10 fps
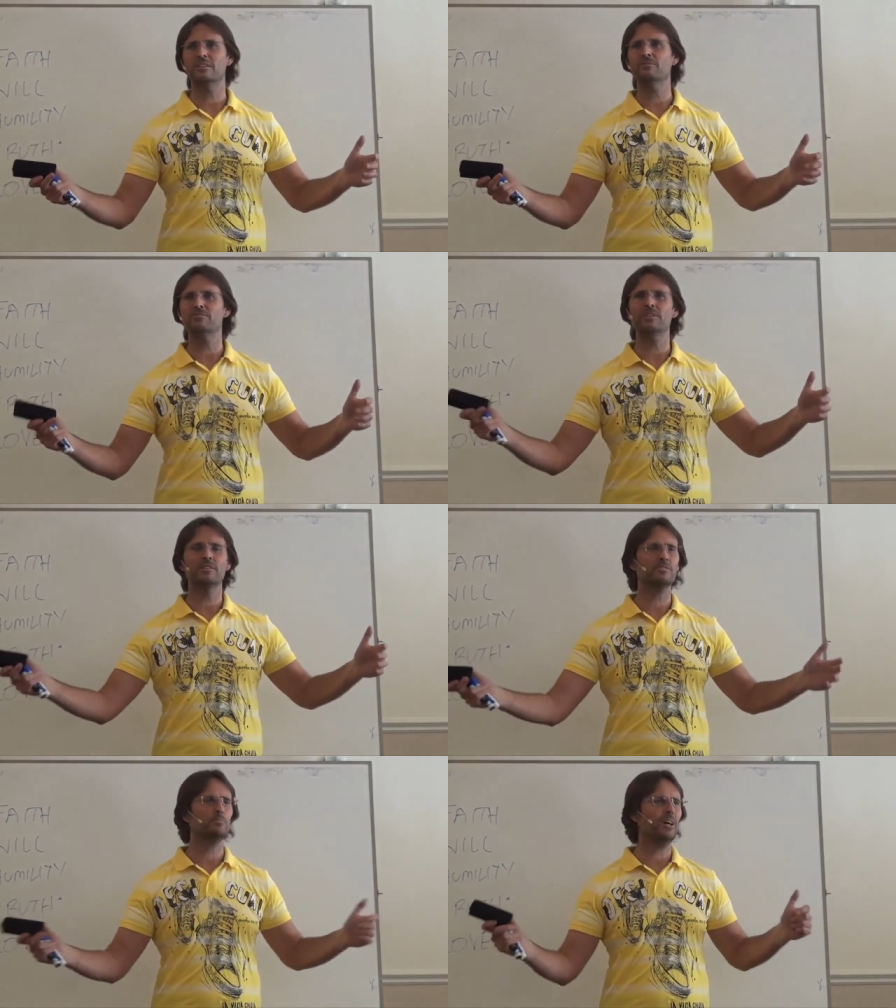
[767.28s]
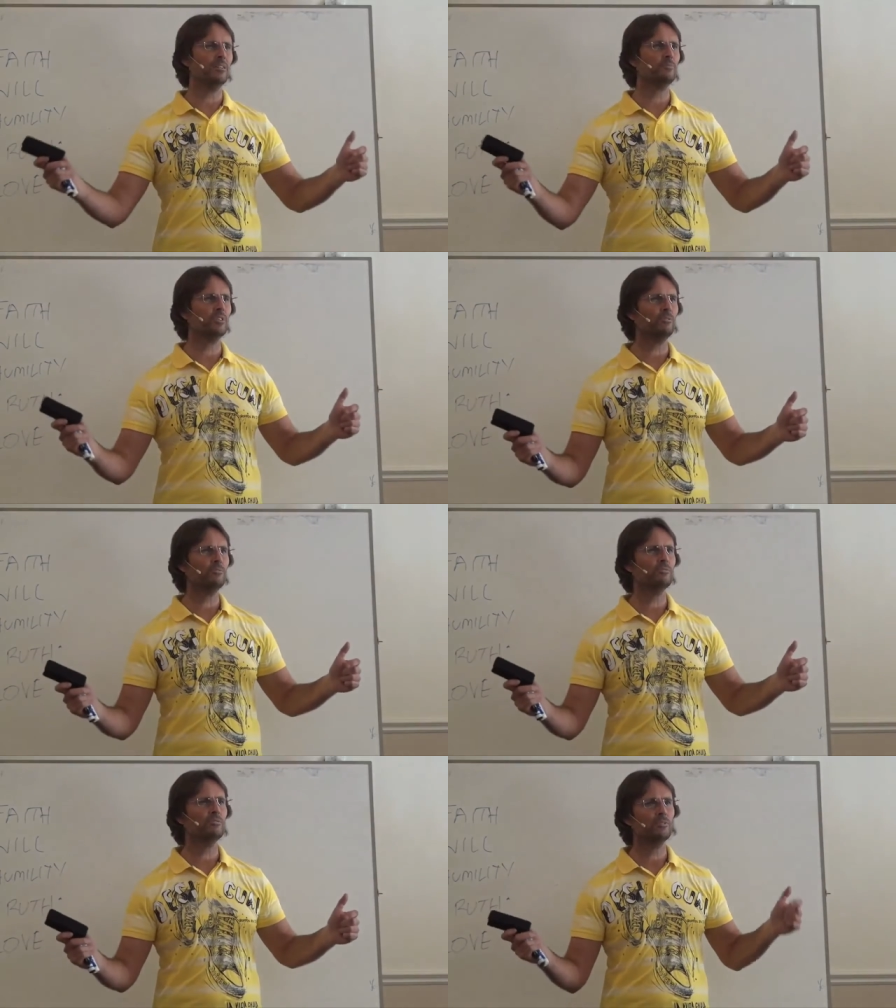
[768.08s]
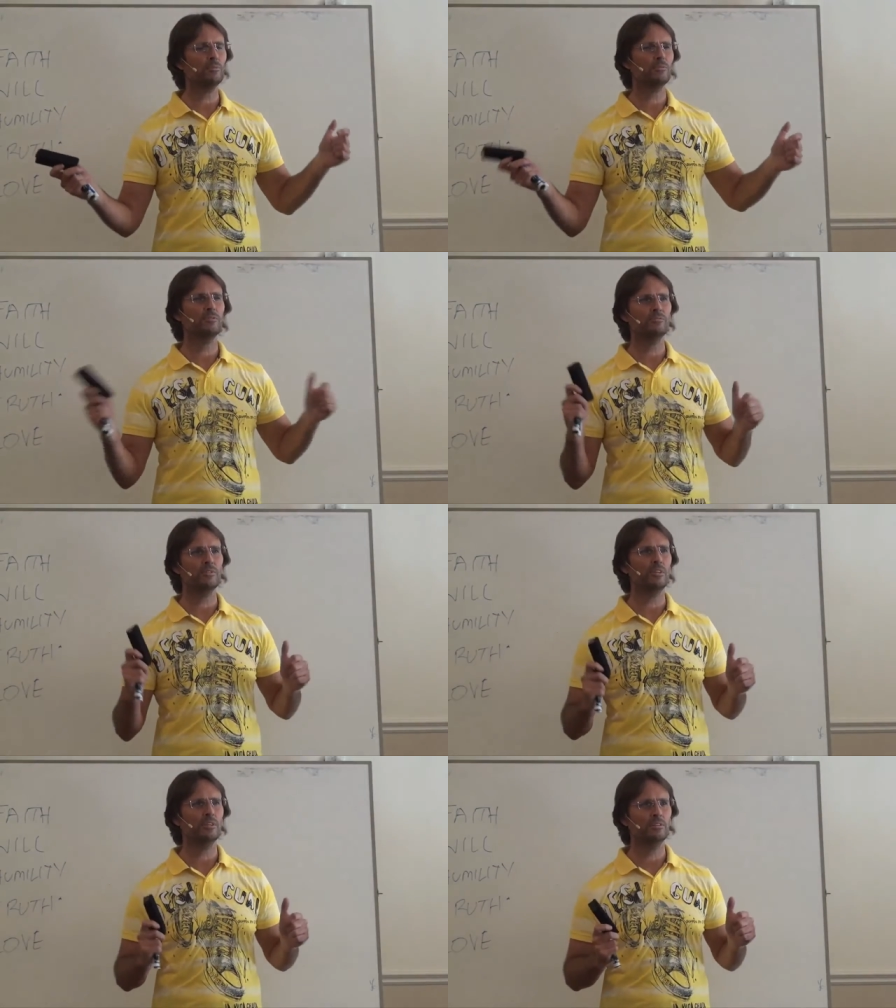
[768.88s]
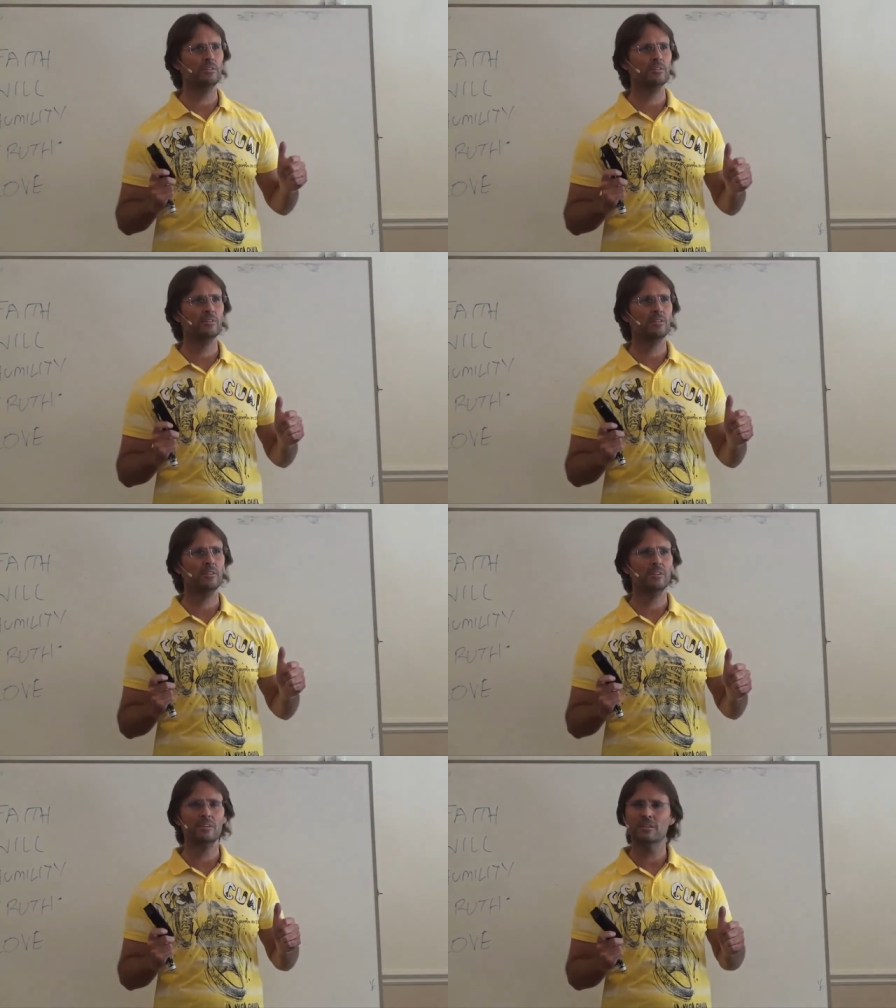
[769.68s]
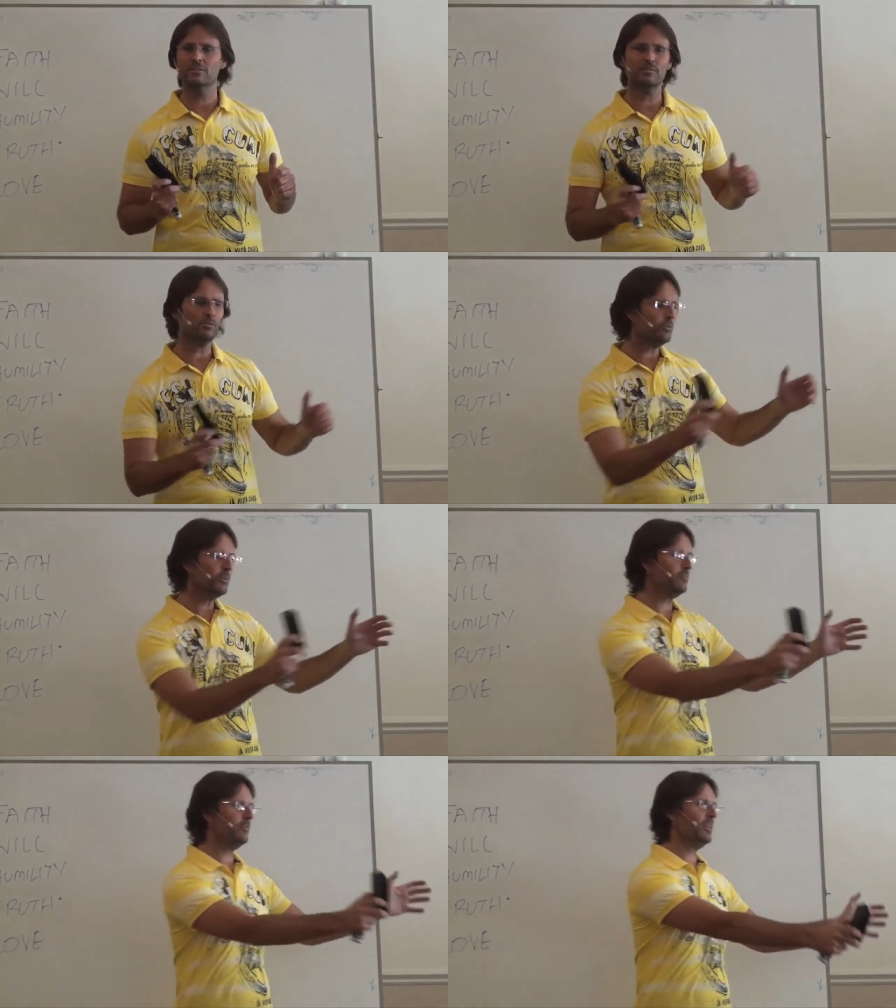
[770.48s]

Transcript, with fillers: their feelings about themselves, you know what you would find? That all the people